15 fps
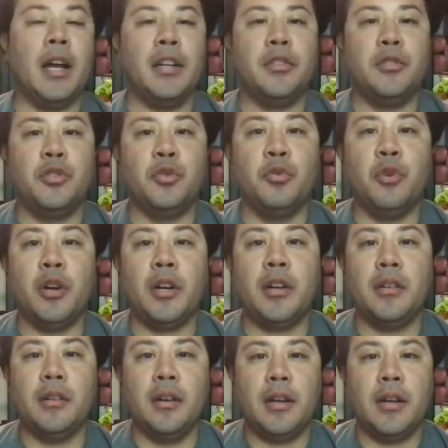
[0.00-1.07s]
do
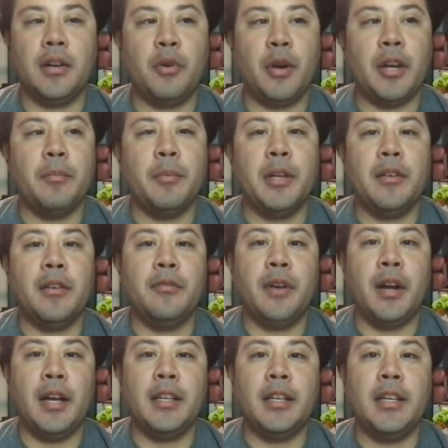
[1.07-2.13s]
work quite a bit of
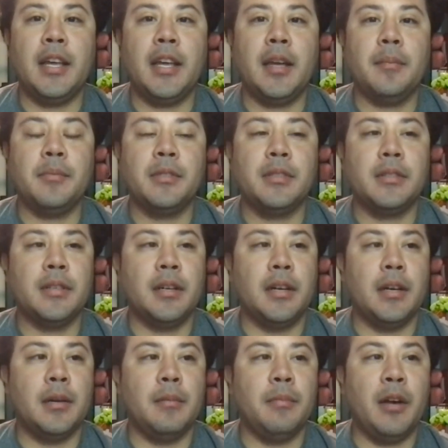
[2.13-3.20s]
ID camps.
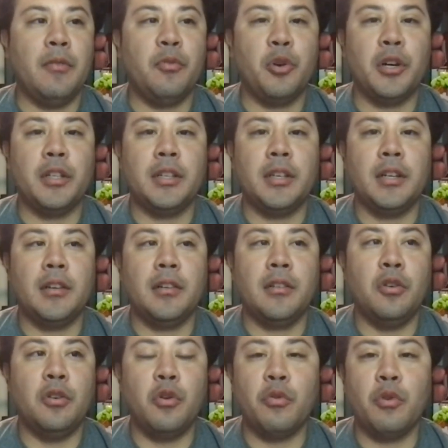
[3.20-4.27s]
I've worked
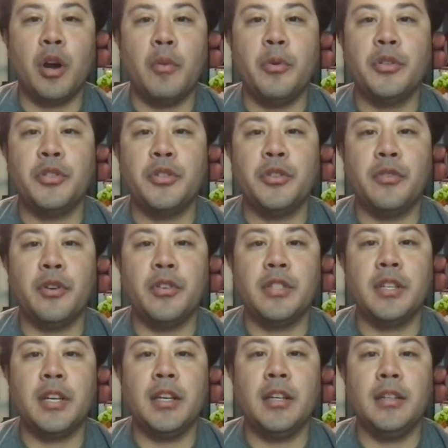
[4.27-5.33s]
Oral Roberts
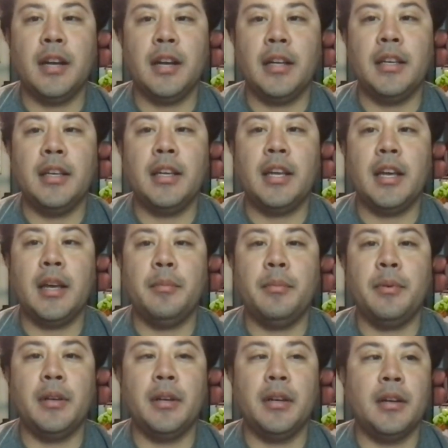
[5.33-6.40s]
University ID camp.
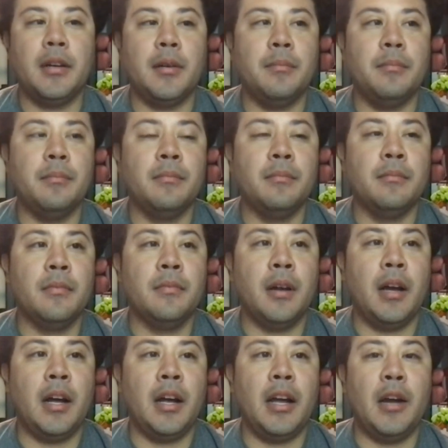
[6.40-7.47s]

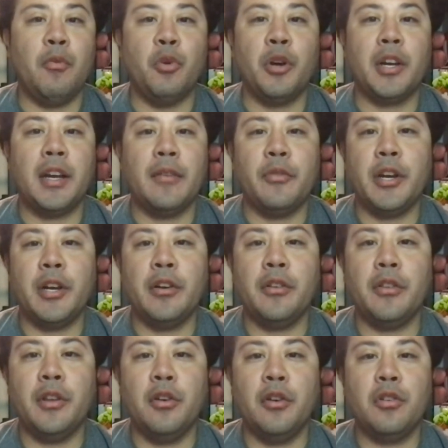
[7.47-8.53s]
I work every
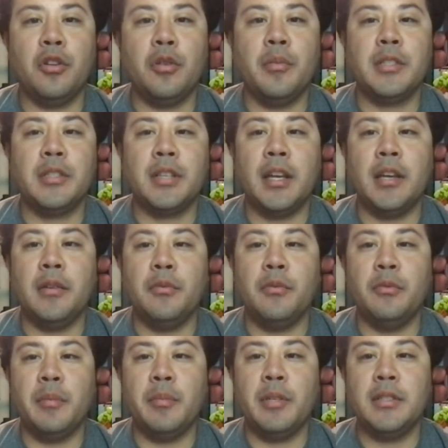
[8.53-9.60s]
year the Oklahoma State
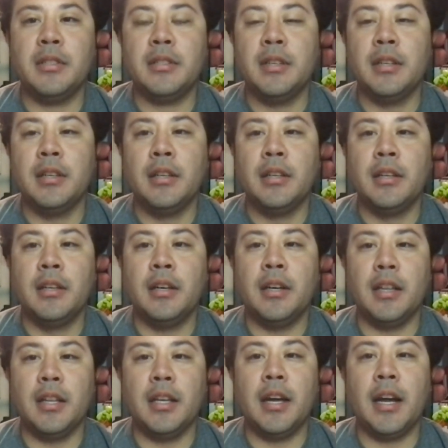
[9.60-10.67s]
Women's
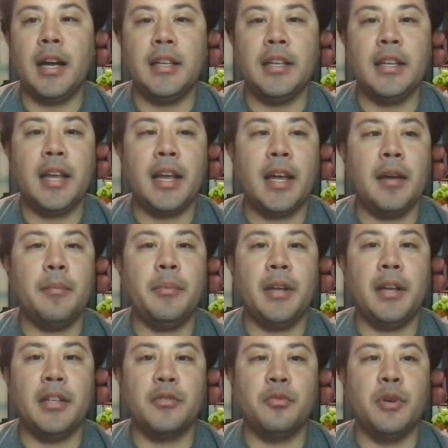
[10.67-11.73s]
Elite ID camp
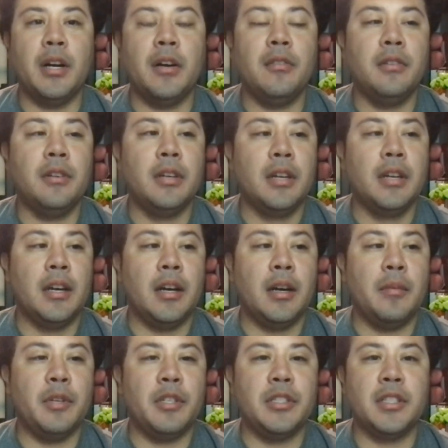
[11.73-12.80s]
as well.
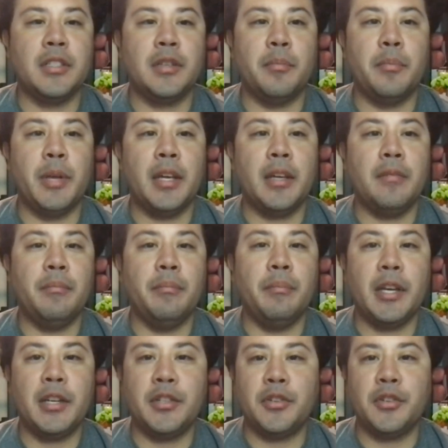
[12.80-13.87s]
It's just a big
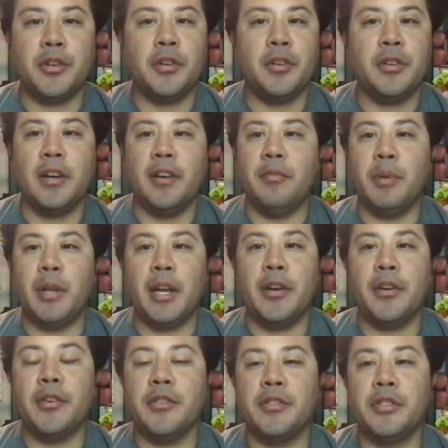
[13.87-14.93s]
mixture of
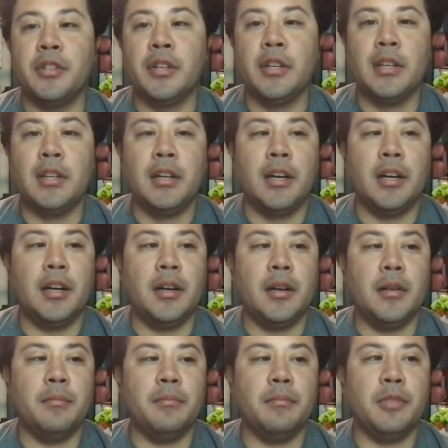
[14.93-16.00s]
players.
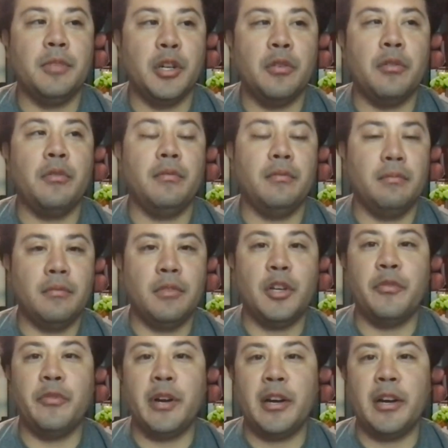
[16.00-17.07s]

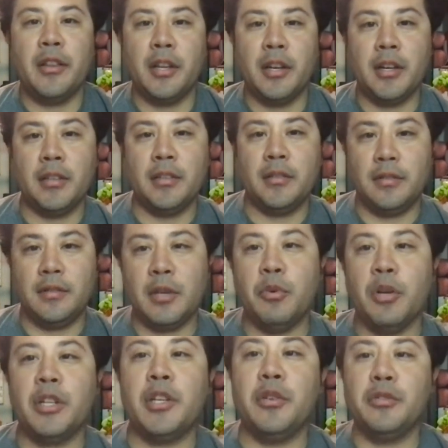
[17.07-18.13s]
They're the
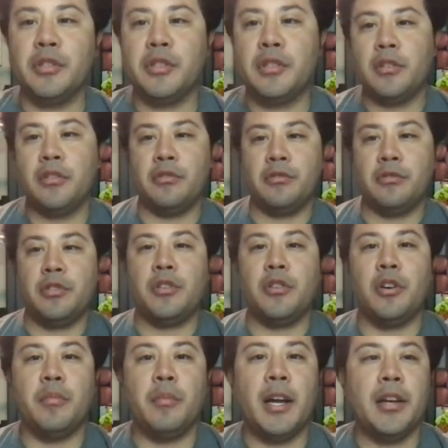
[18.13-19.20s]
D1 coaches, Coach
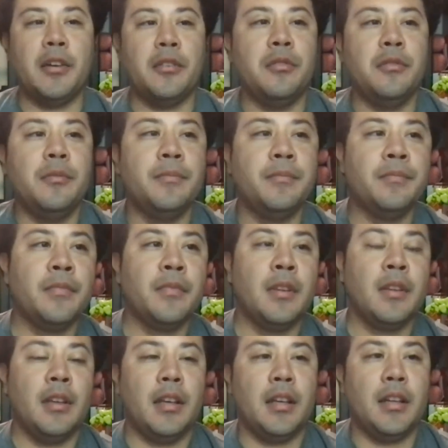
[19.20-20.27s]
Carmichael
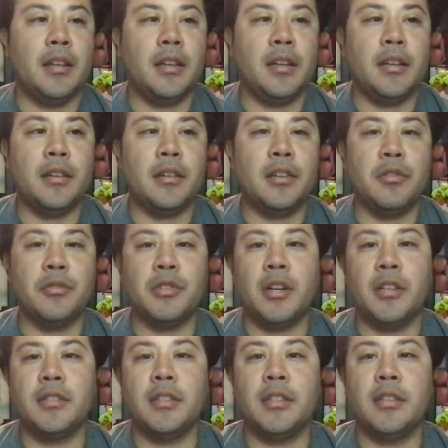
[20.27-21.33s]
and Coach
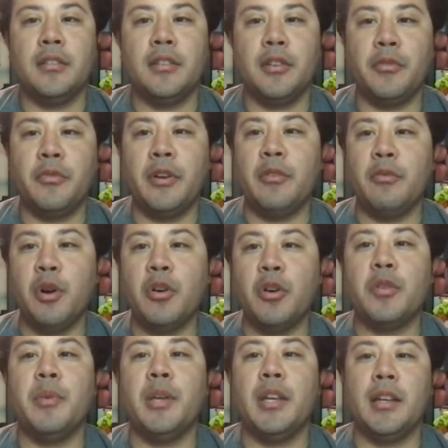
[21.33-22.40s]
Austin, they're very
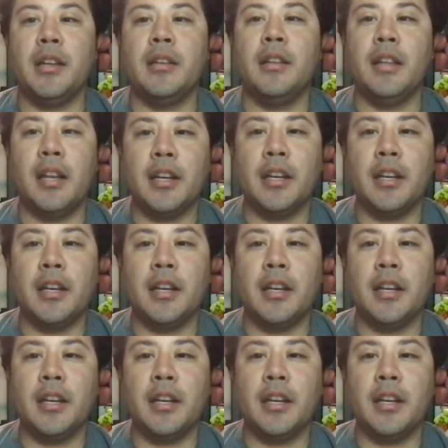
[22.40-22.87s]
welcoming and letting